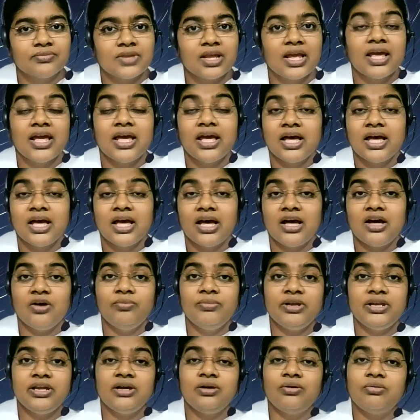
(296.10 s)
how many
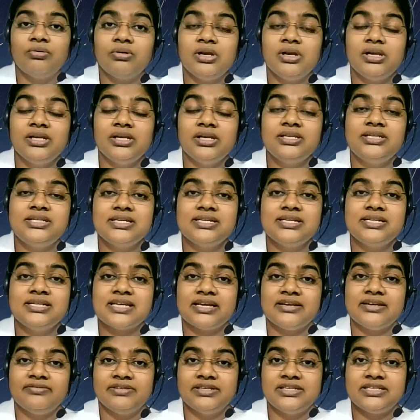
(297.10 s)
qualities I
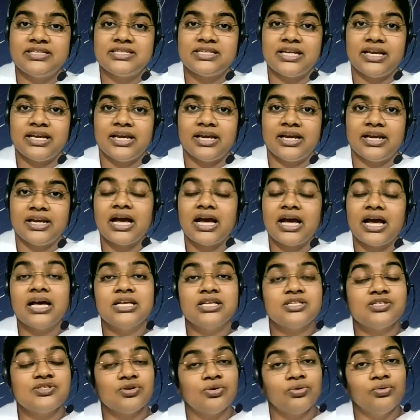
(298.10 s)
will take.
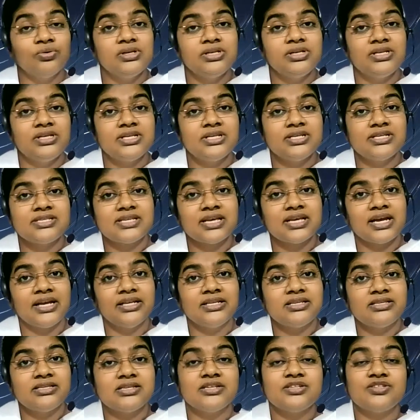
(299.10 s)
Soul decides
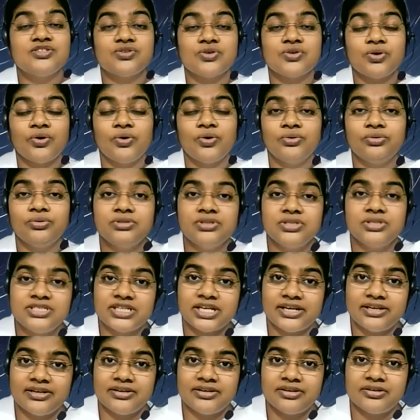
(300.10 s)
its own
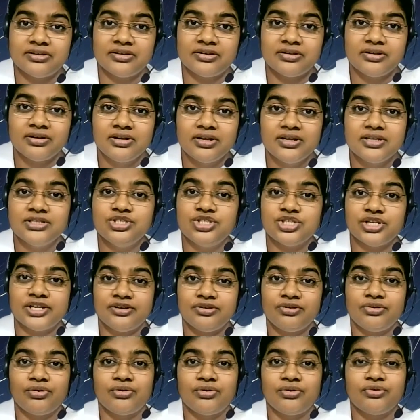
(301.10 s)
gender
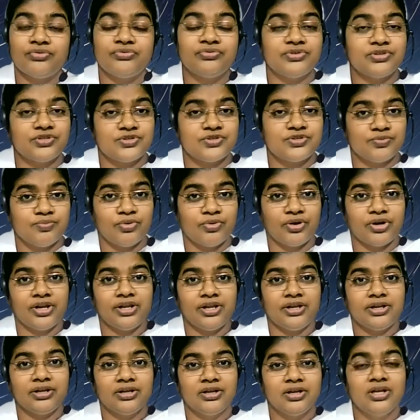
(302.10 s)
of its body.
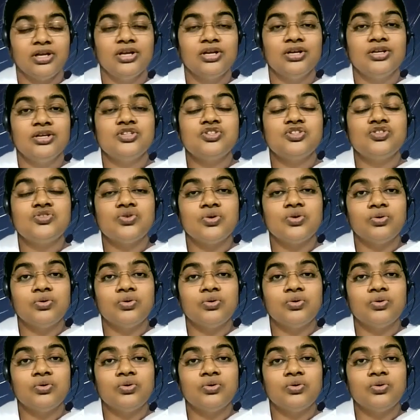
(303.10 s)
Soul